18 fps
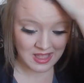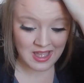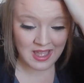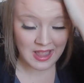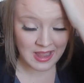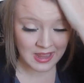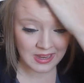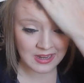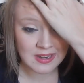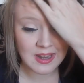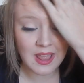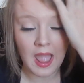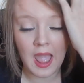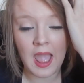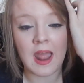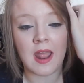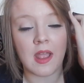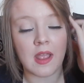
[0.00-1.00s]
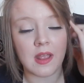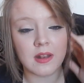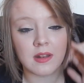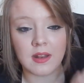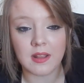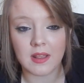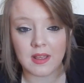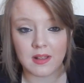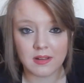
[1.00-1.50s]
line,
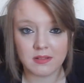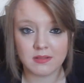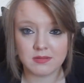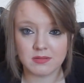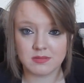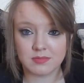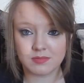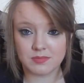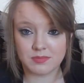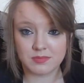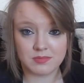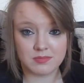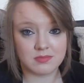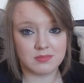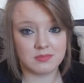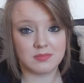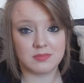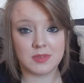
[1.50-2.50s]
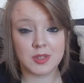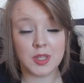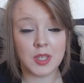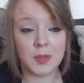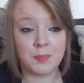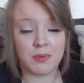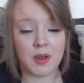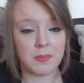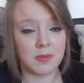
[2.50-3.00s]
and
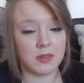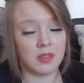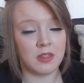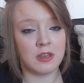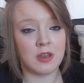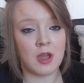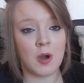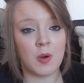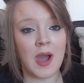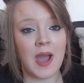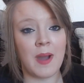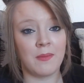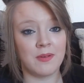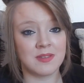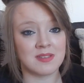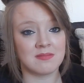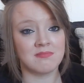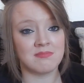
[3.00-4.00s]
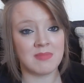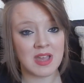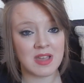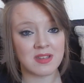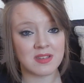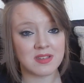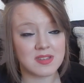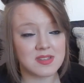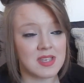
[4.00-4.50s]
you probably know I was a
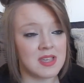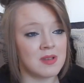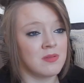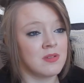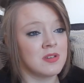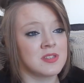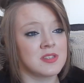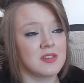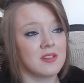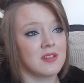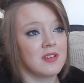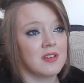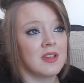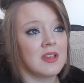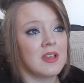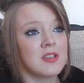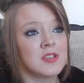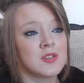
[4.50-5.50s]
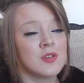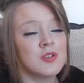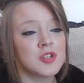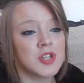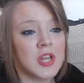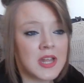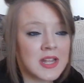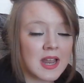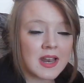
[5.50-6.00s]
mess. It was
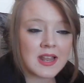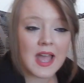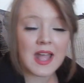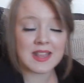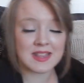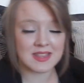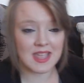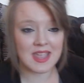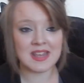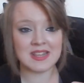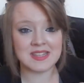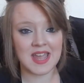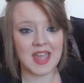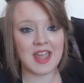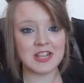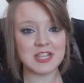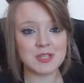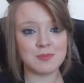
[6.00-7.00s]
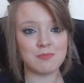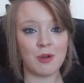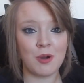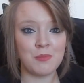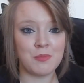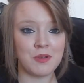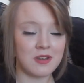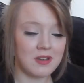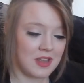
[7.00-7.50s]
such an intense
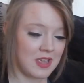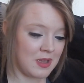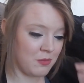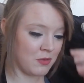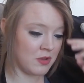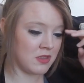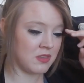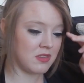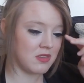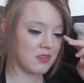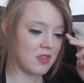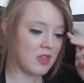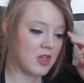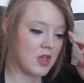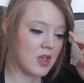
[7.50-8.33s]
moment. It was